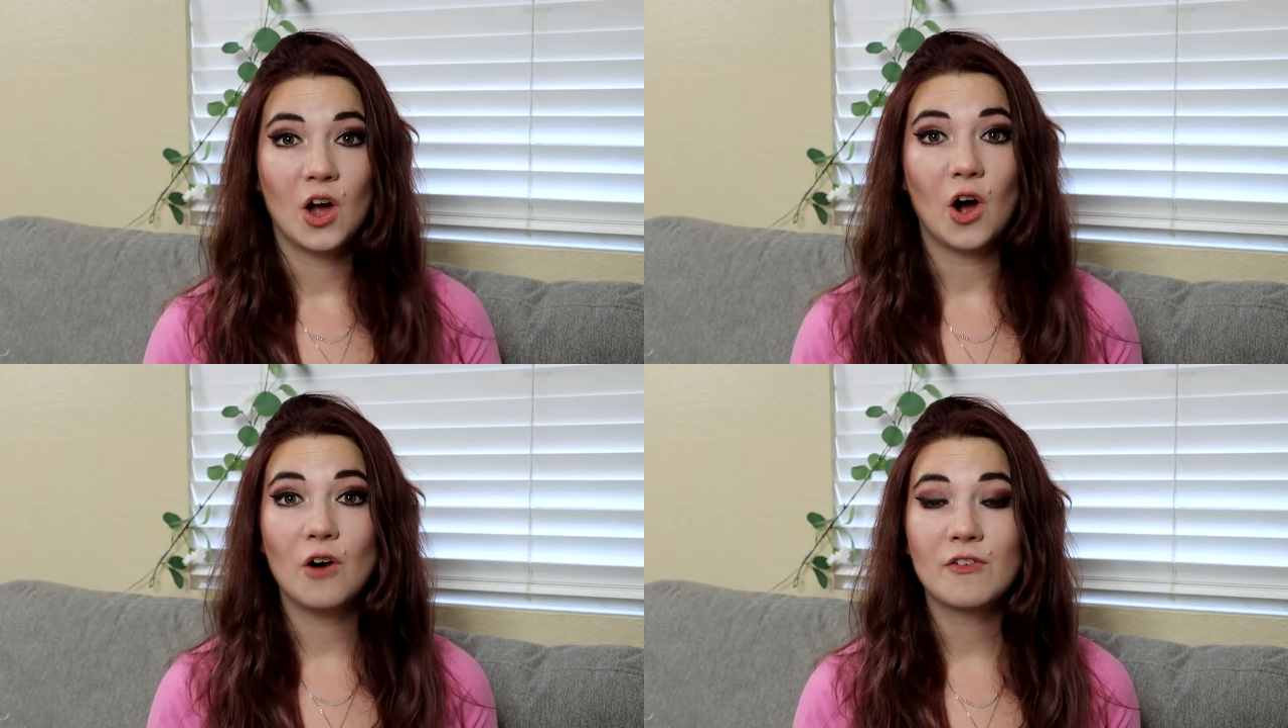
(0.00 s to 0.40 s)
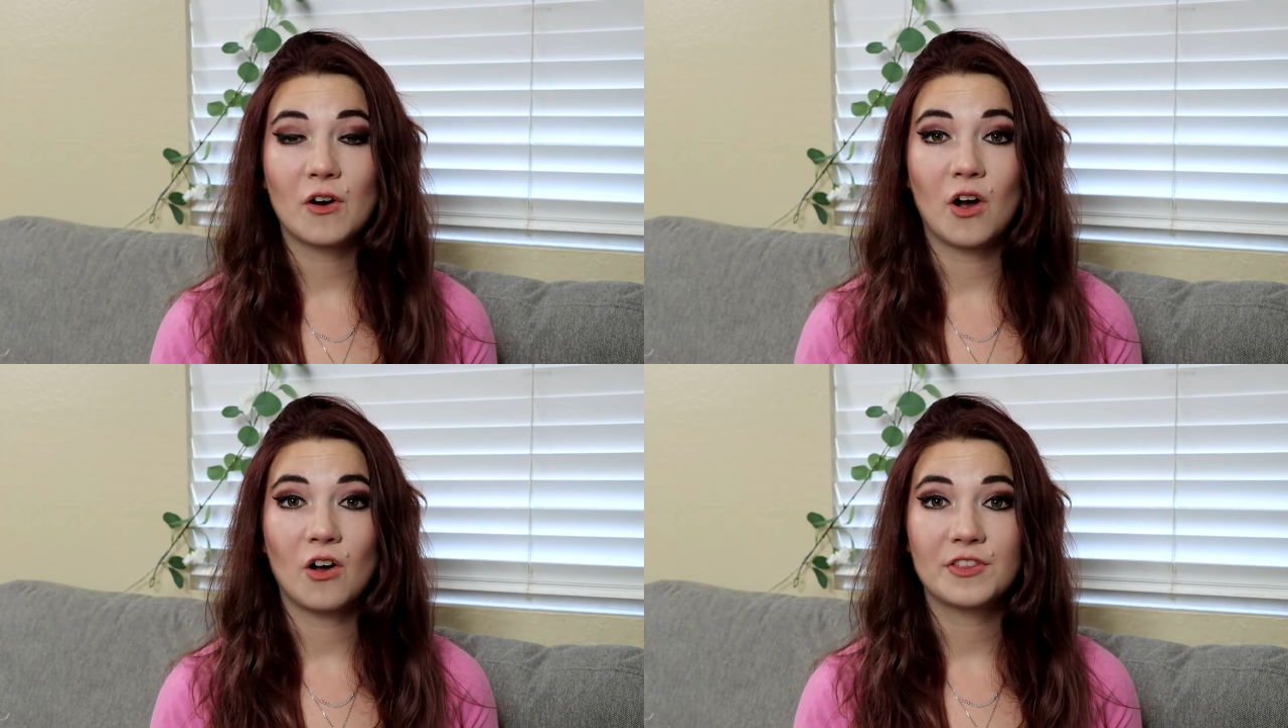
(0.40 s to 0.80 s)

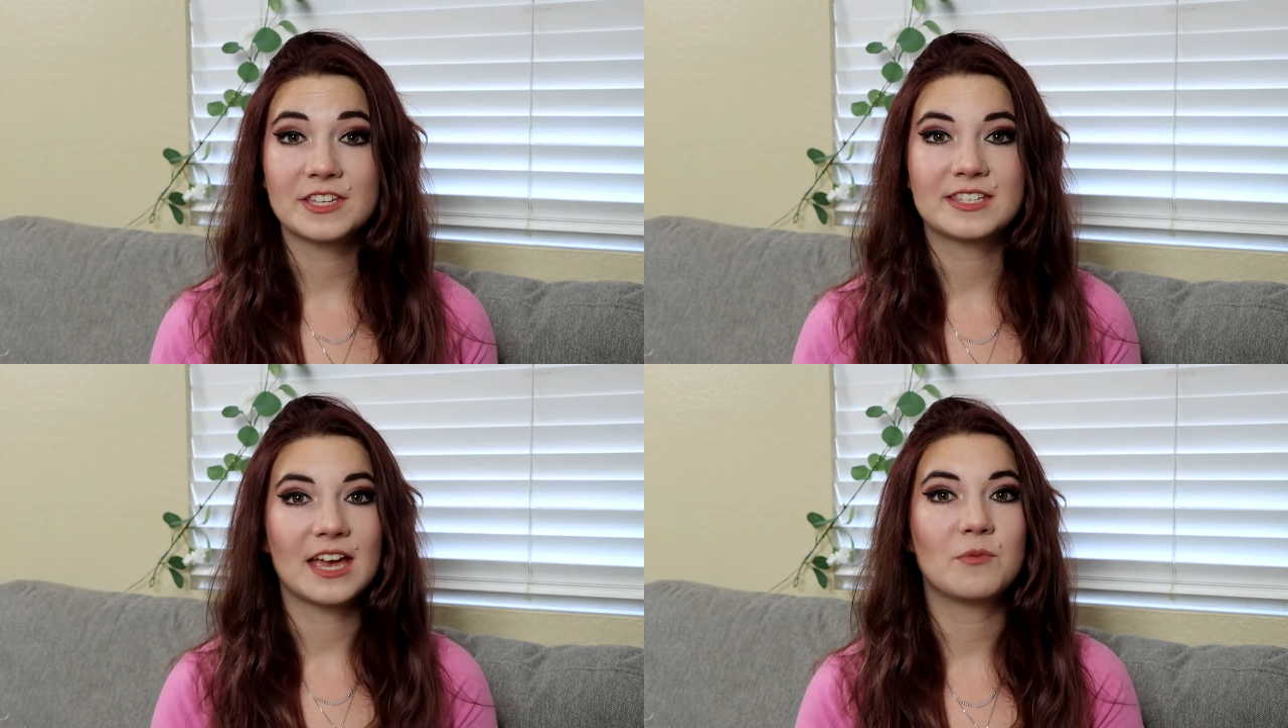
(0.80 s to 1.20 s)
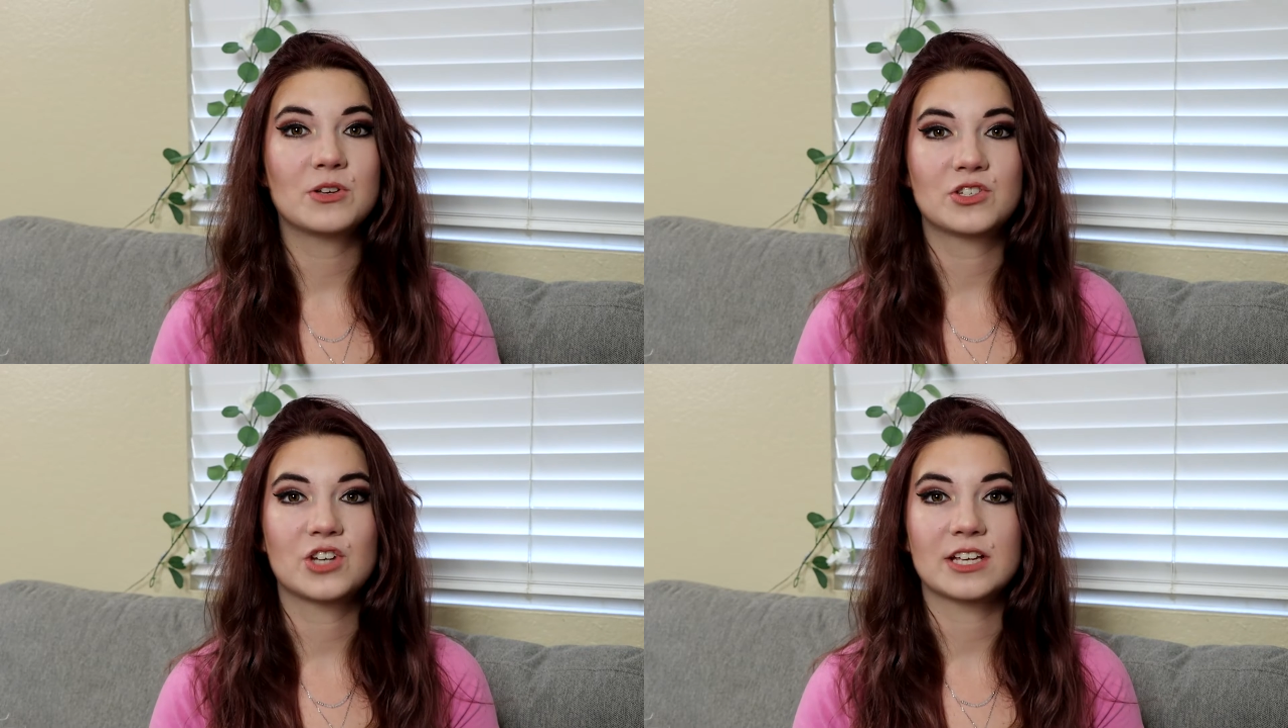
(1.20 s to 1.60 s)
Overall, the set
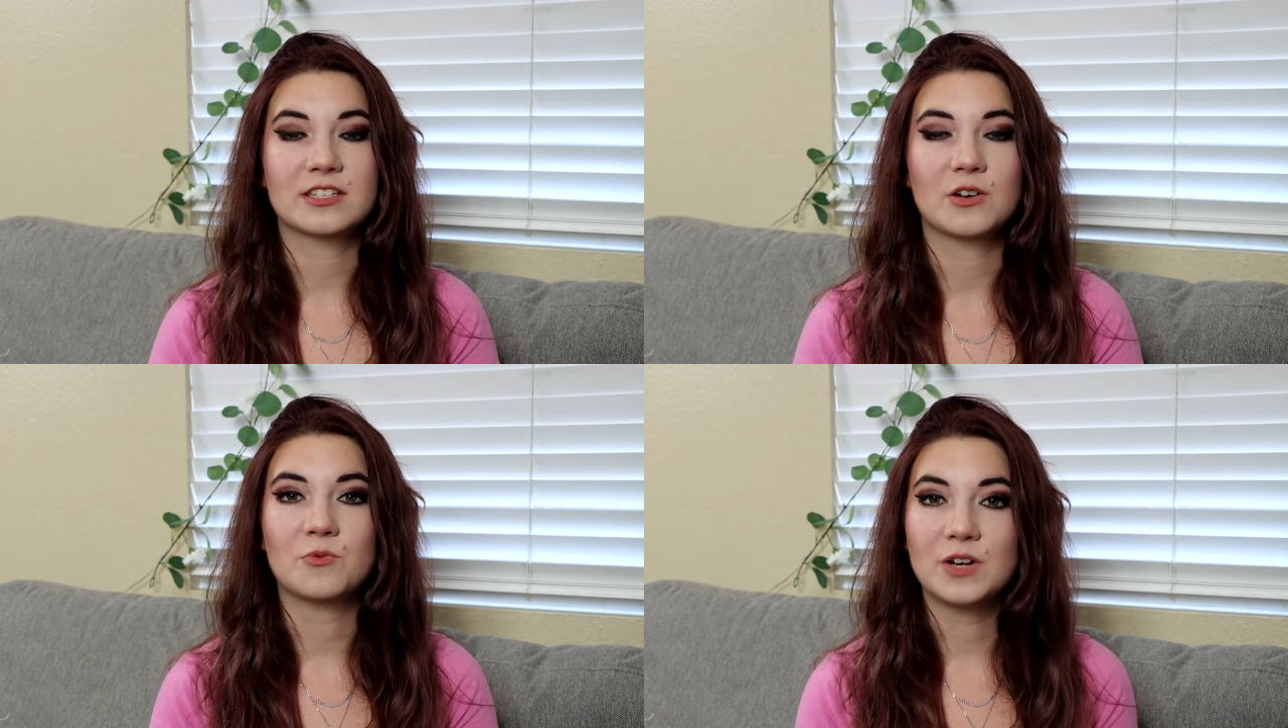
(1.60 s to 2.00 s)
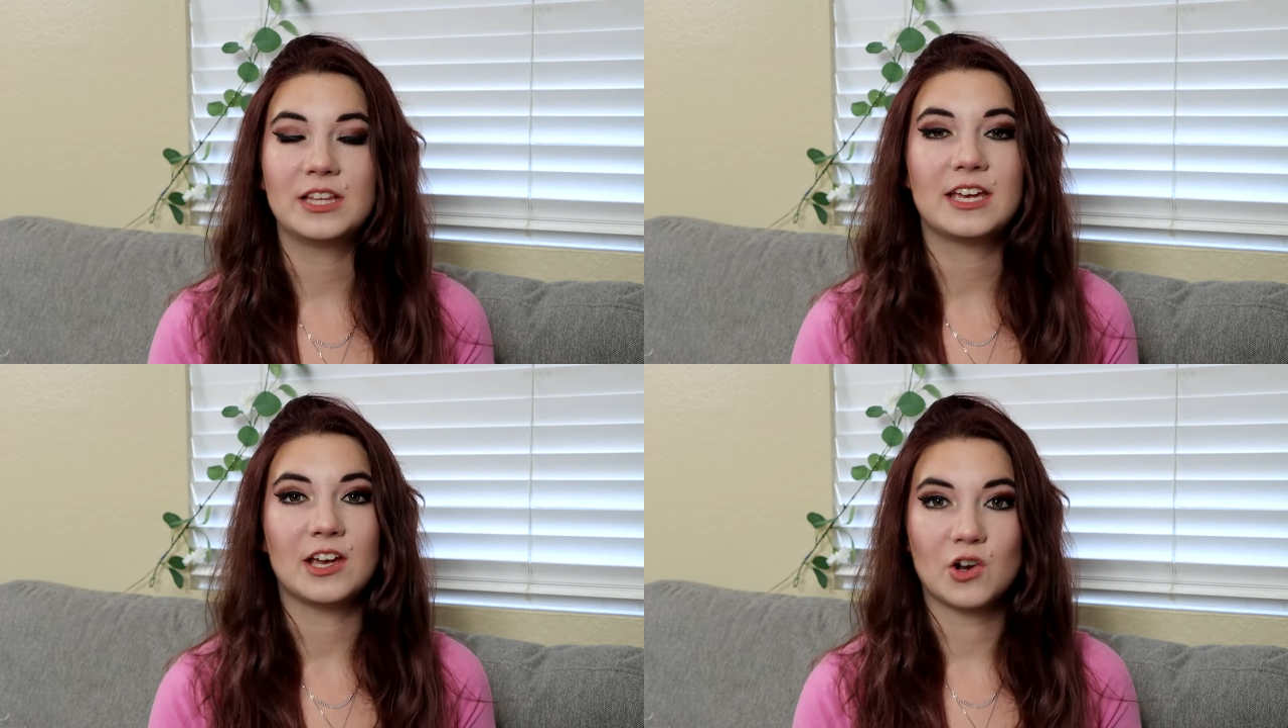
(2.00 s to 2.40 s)
was just a
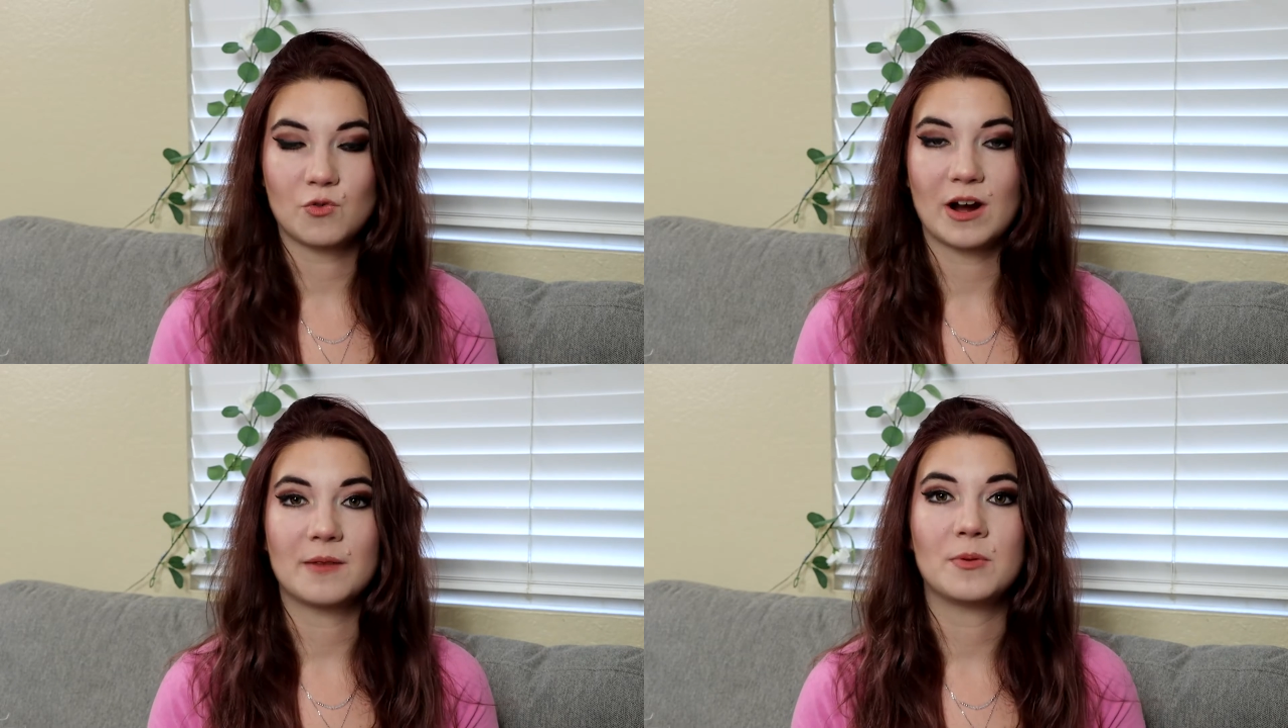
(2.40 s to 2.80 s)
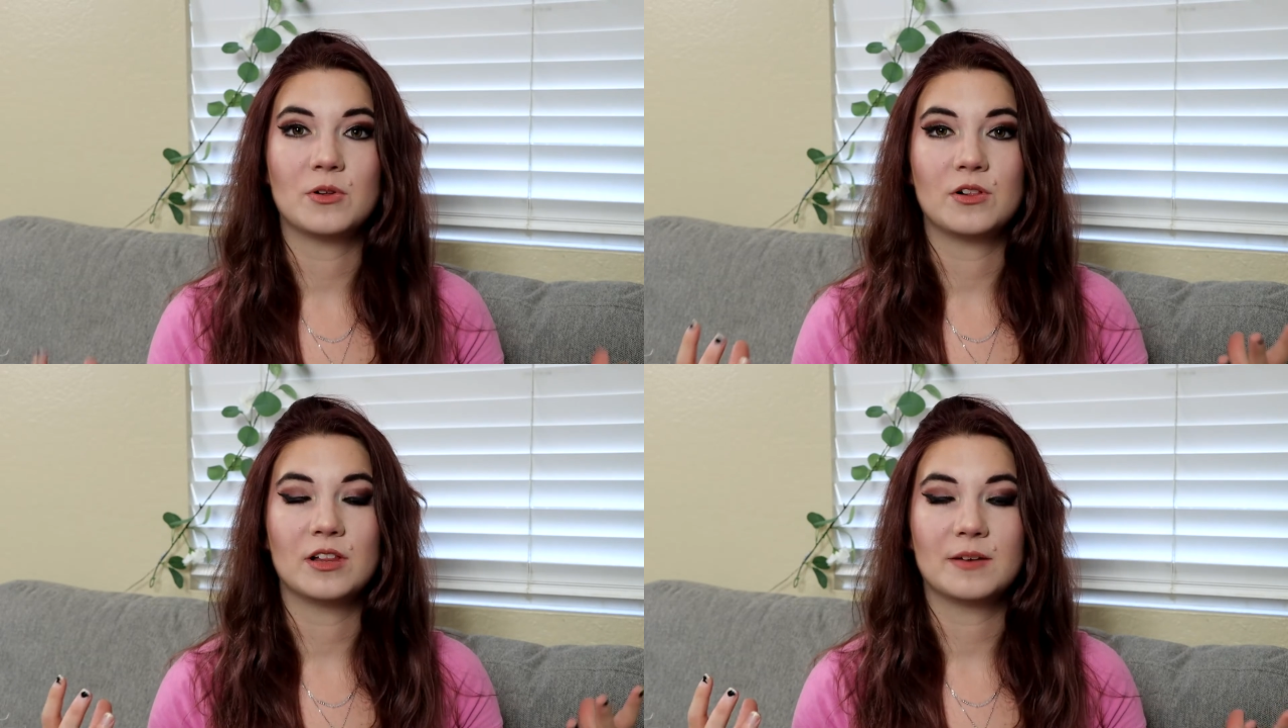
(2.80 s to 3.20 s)
really
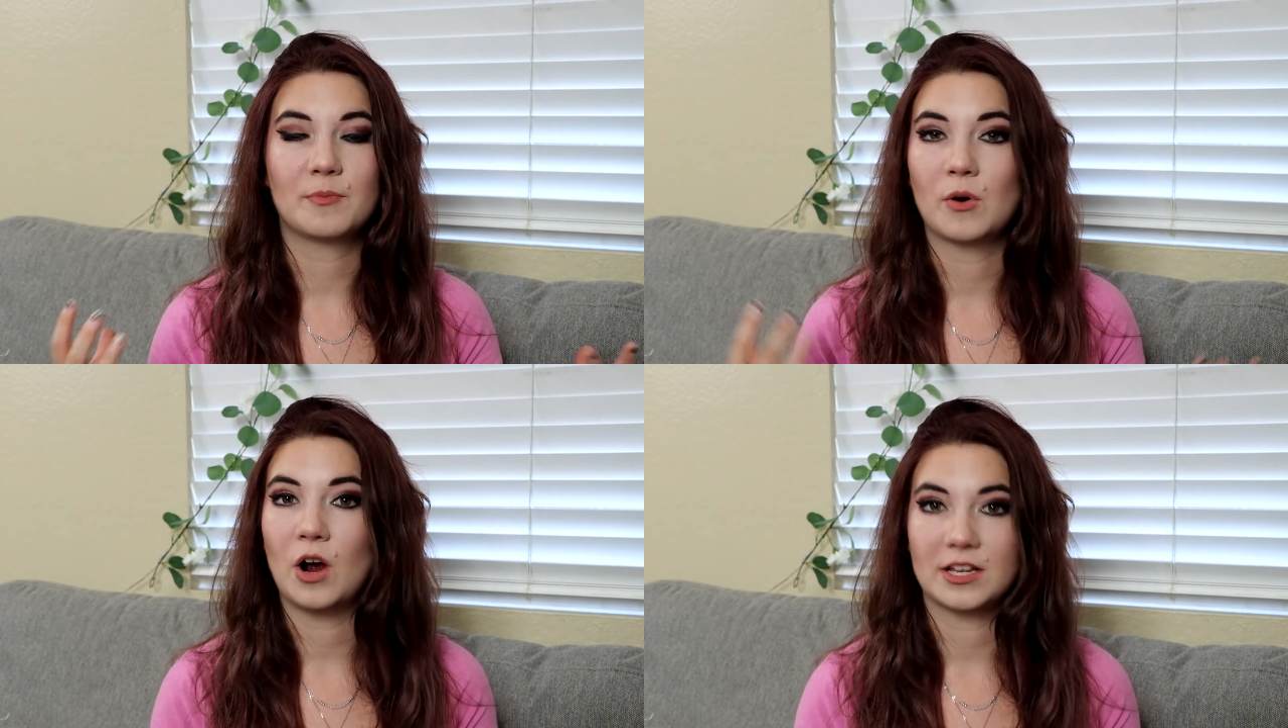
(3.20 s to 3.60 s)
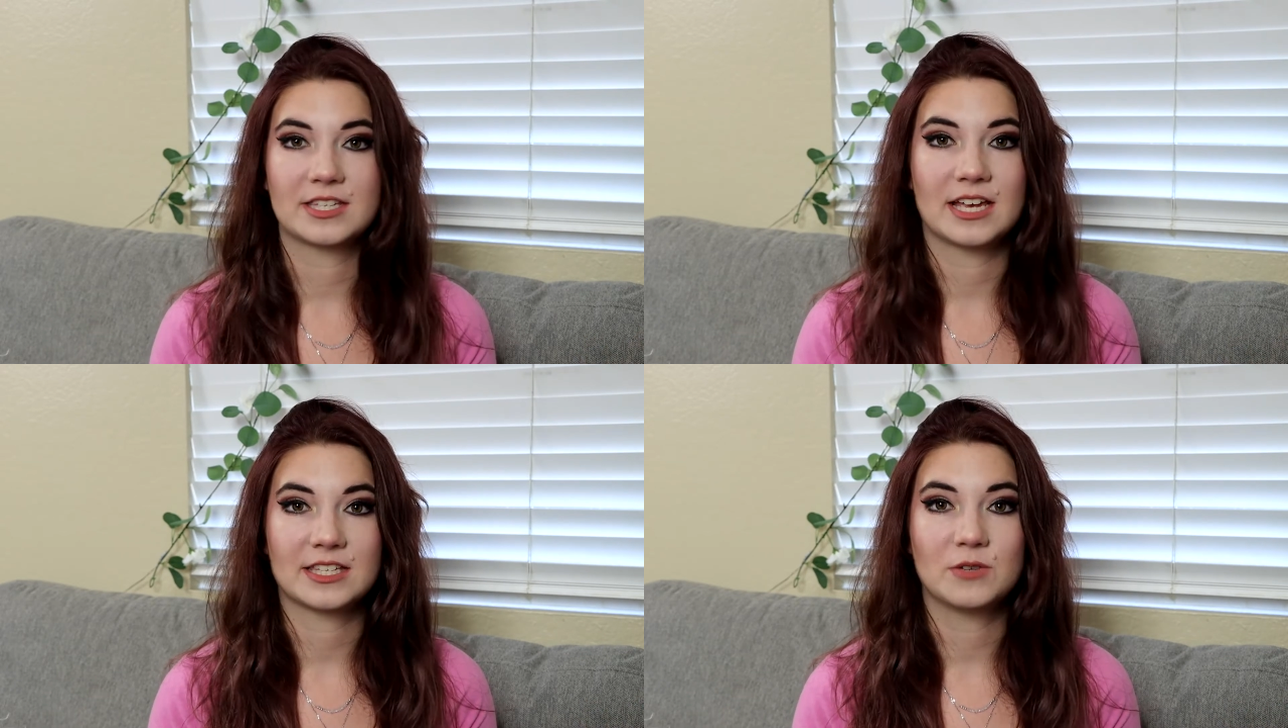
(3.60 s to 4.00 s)
incredible process.